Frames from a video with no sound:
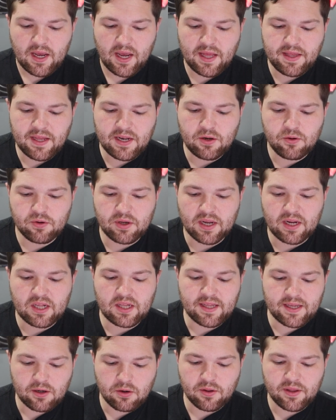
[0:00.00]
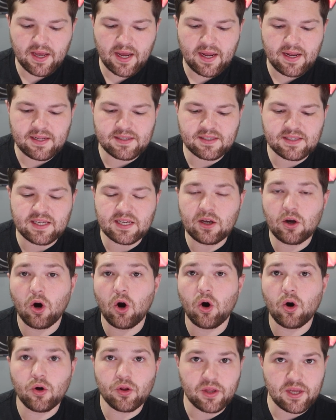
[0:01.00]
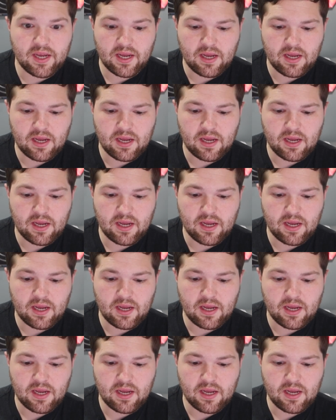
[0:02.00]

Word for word: and then you can click on that and see all the